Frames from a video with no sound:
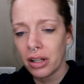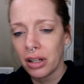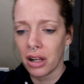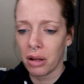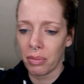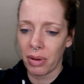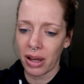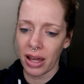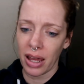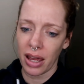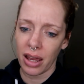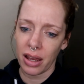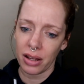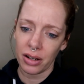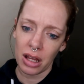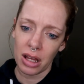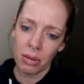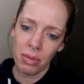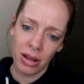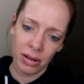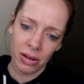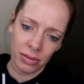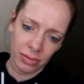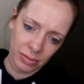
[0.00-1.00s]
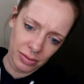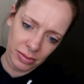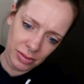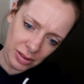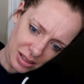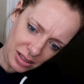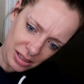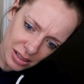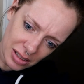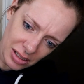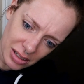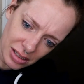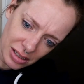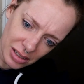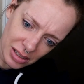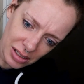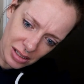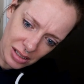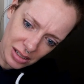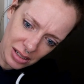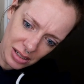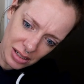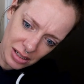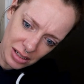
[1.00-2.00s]
it on my hand. Come on.
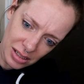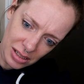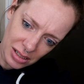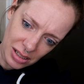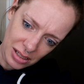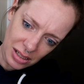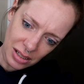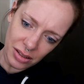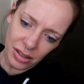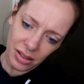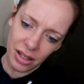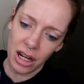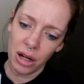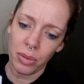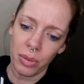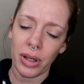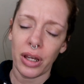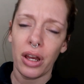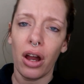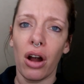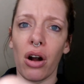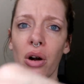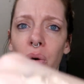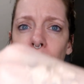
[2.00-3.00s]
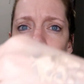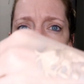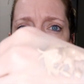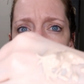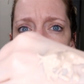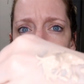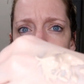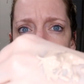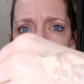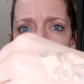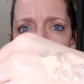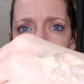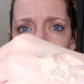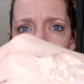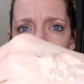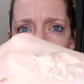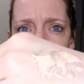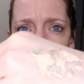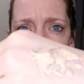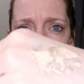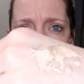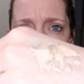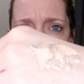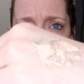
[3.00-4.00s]
There we go. We got some.
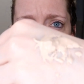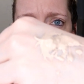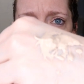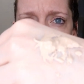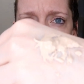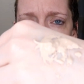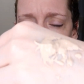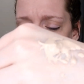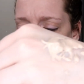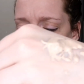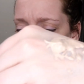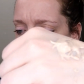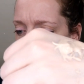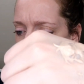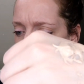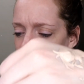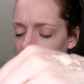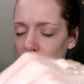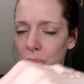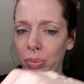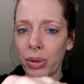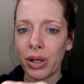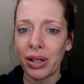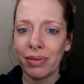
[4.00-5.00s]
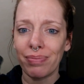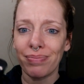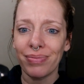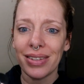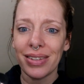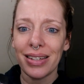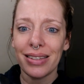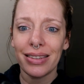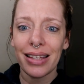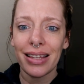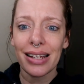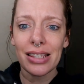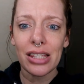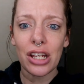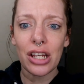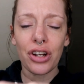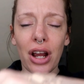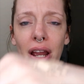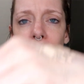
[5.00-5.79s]
That's probably way too much, but that's all